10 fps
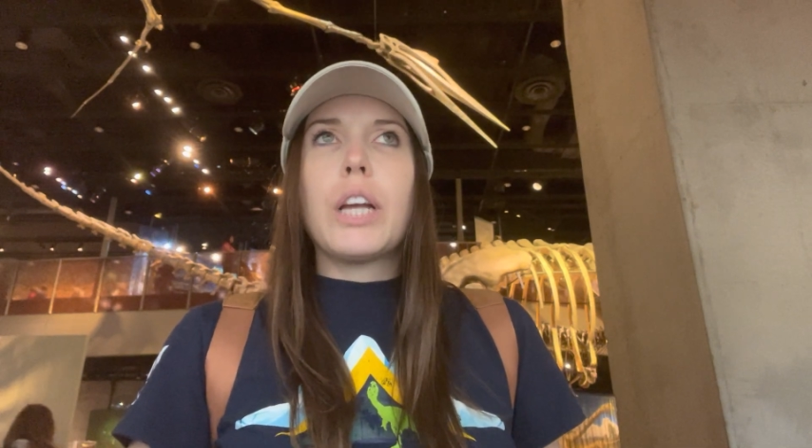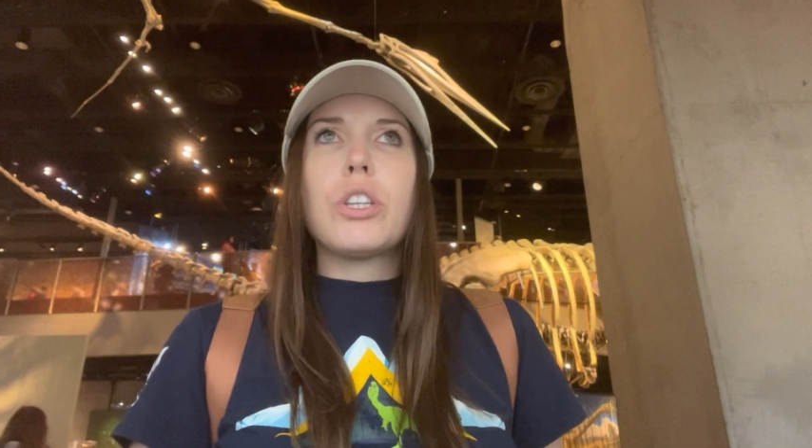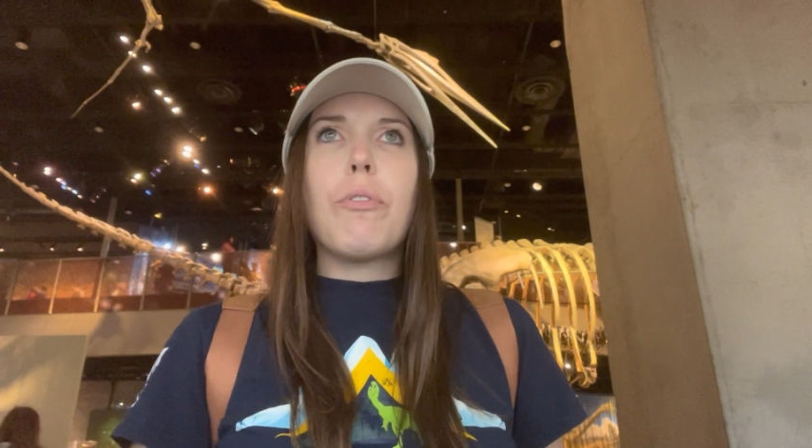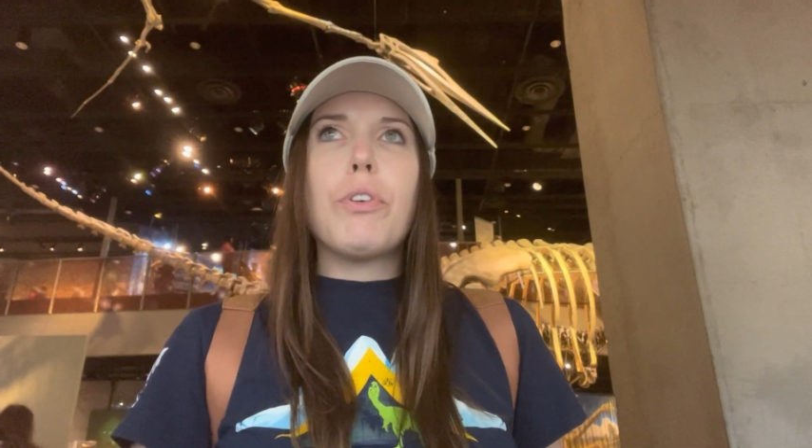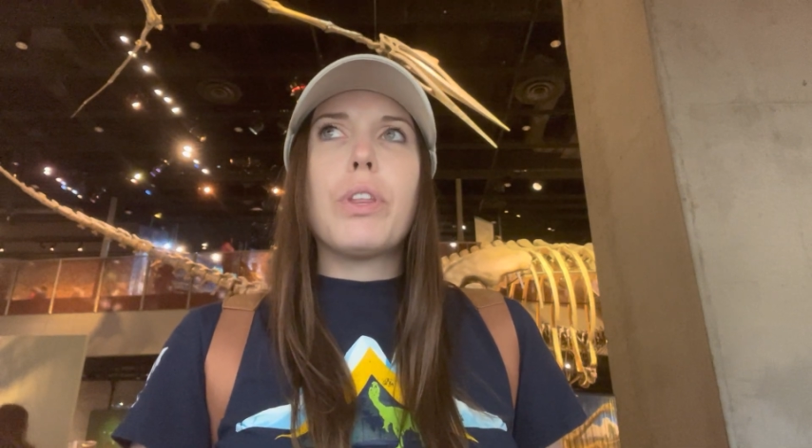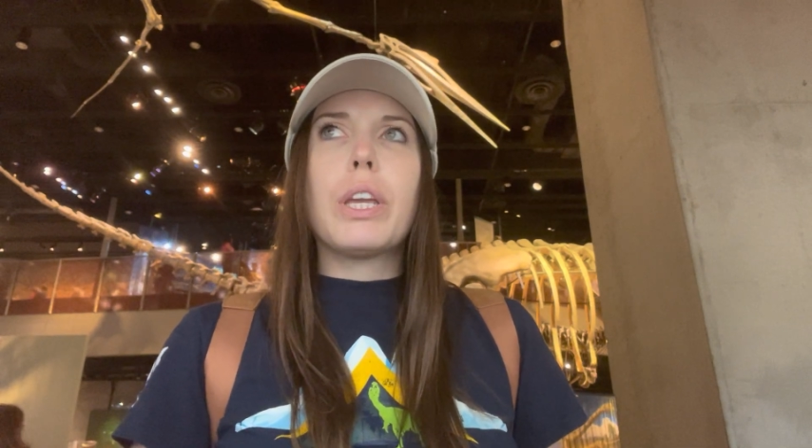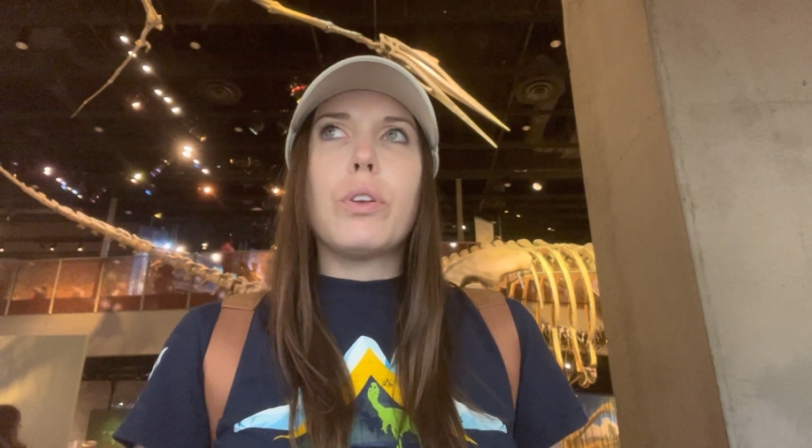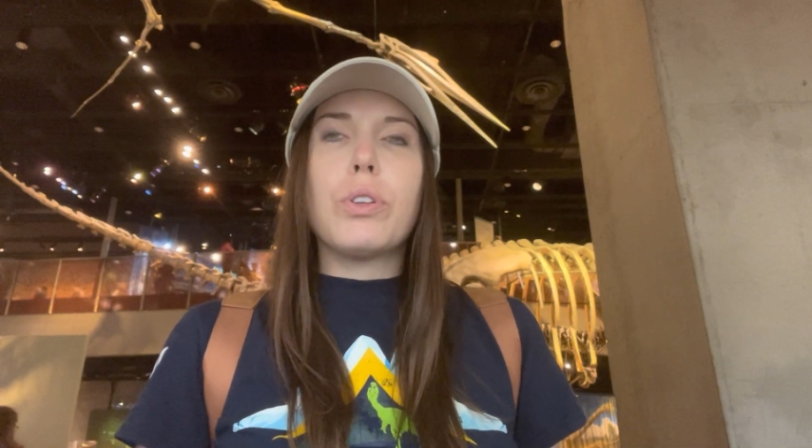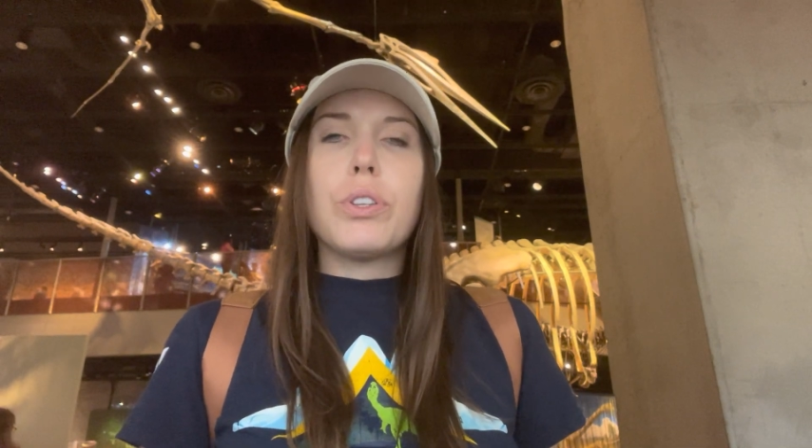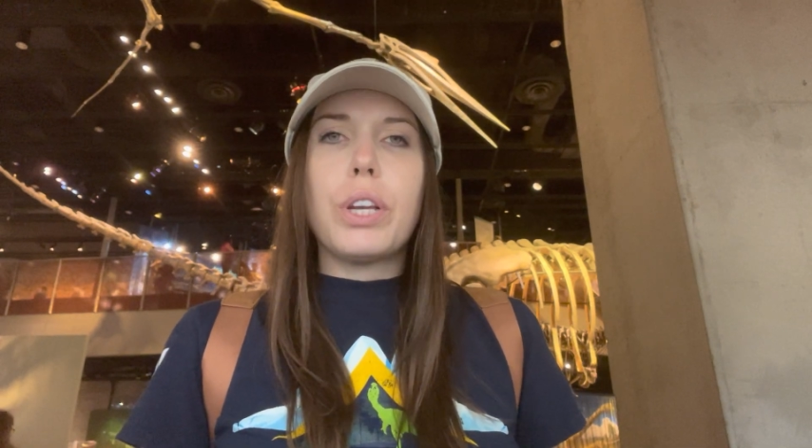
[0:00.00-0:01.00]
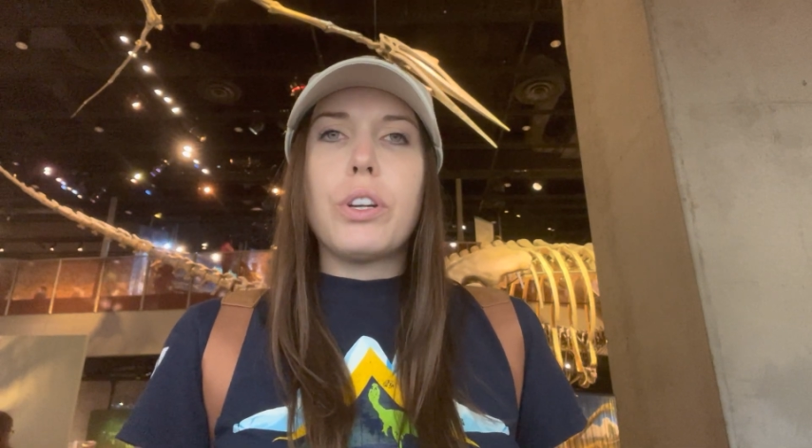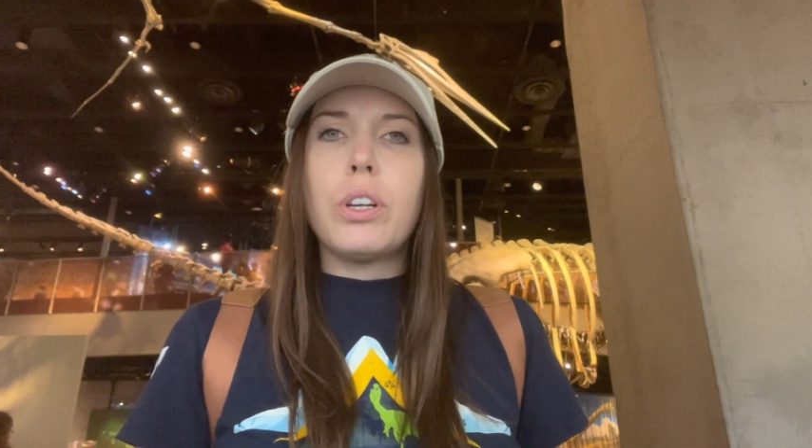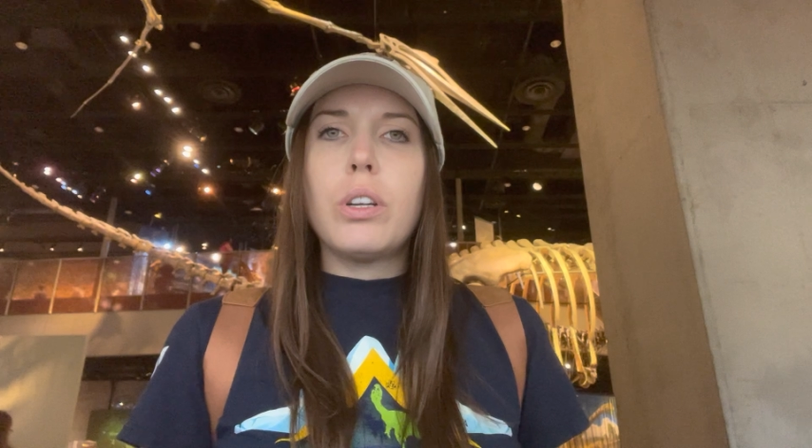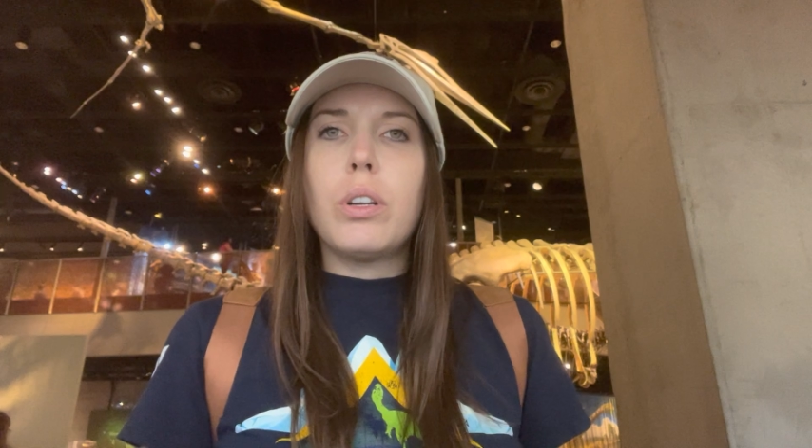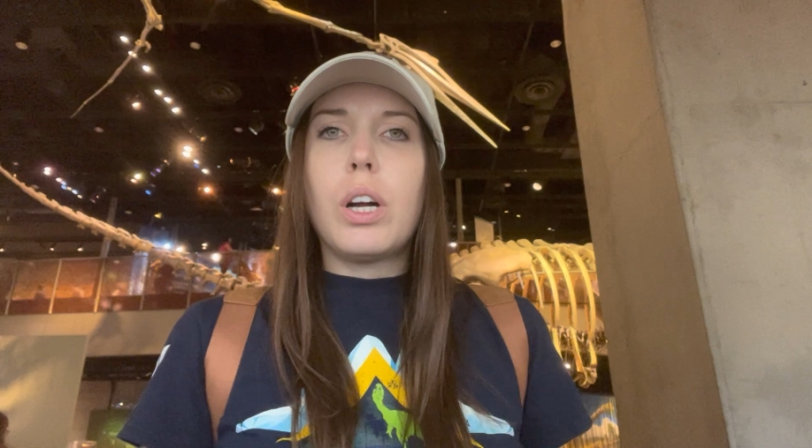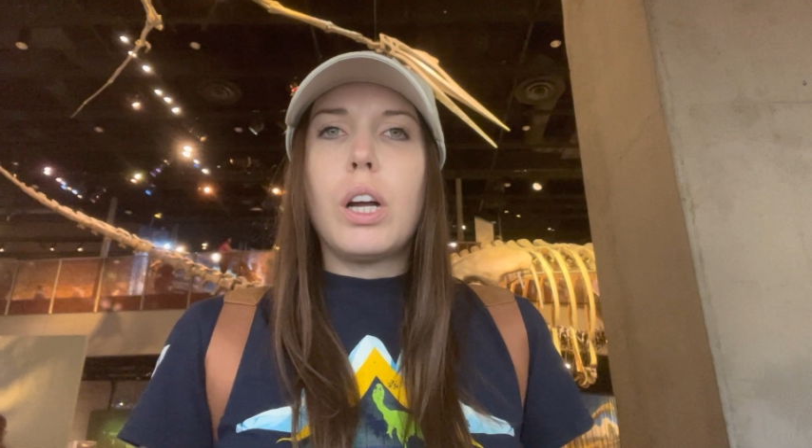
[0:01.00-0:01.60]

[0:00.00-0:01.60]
except for the Gilder Center,